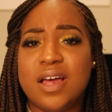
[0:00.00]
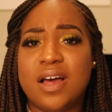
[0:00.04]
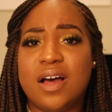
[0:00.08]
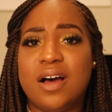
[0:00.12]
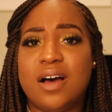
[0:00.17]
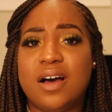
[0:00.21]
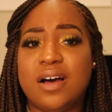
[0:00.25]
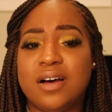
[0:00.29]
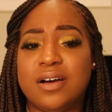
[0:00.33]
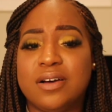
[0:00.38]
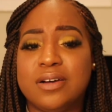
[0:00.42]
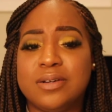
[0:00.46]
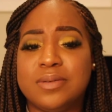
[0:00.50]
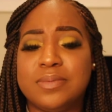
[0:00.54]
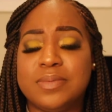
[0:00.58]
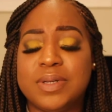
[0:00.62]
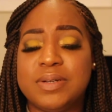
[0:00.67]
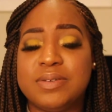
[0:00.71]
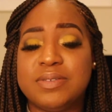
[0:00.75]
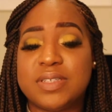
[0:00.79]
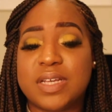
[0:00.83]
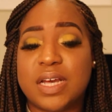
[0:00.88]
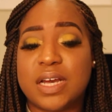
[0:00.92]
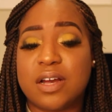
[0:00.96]
He
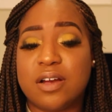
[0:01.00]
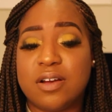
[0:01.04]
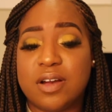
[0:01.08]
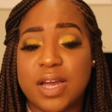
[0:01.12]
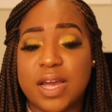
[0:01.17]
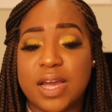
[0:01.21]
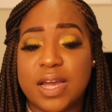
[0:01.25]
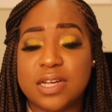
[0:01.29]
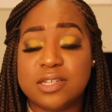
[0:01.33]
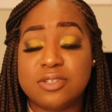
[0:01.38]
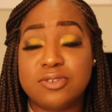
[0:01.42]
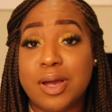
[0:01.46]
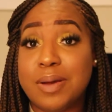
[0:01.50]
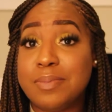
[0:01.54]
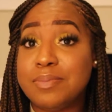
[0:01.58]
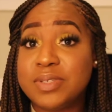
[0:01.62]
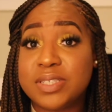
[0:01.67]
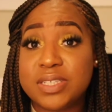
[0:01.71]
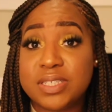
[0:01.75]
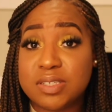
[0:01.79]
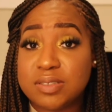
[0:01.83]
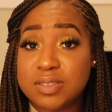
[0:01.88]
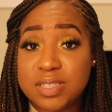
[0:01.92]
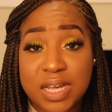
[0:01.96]
was like, okay. So I'm
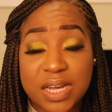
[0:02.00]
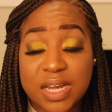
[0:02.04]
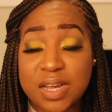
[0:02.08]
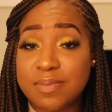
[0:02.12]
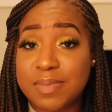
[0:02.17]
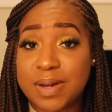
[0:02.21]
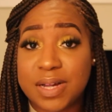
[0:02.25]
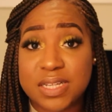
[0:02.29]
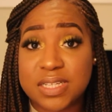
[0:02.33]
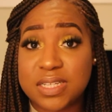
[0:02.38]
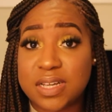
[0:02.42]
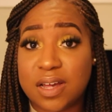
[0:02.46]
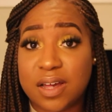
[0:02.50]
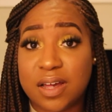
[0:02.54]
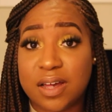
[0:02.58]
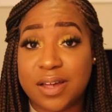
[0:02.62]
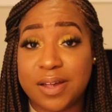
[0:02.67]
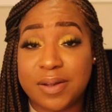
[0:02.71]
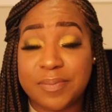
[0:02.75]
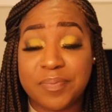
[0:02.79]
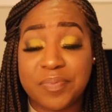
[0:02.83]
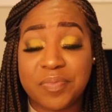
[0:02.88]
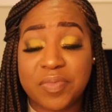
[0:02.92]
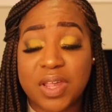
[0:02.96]
still taking my
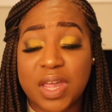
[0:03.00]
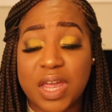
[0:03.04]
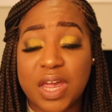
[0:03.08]
time,